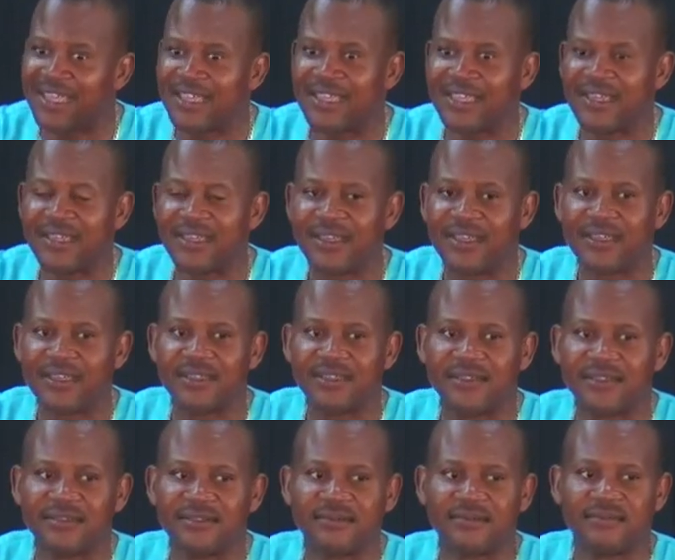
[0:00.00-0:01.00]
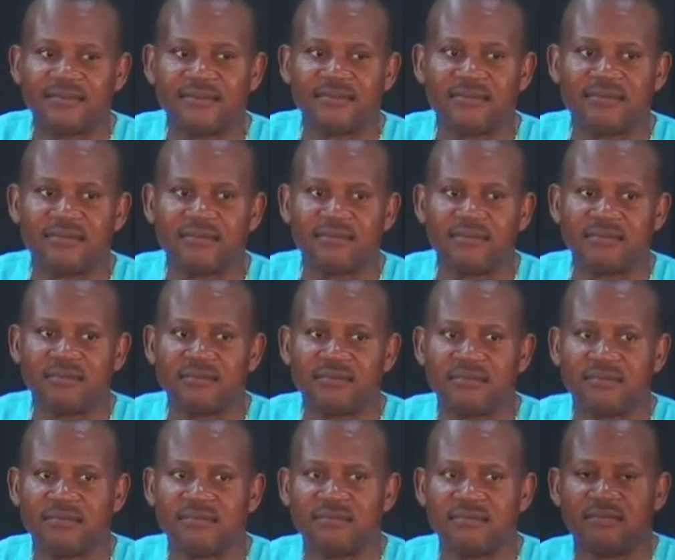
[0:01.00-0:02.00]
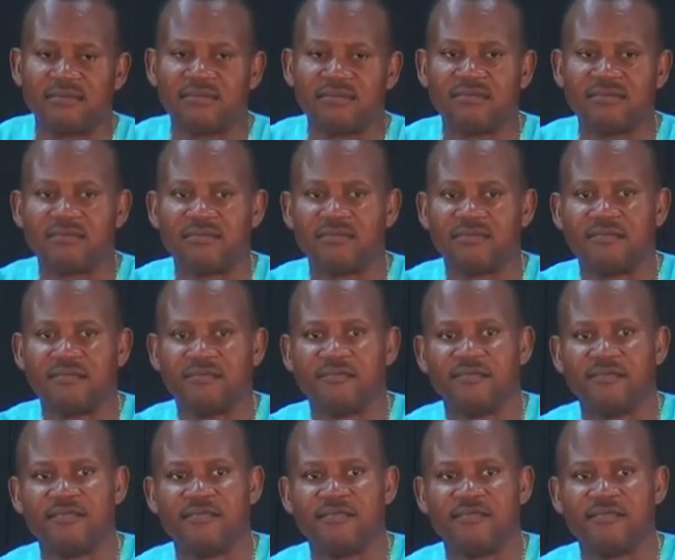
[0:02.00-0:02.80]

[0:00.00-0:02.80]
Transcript: No one is speaking in this clip.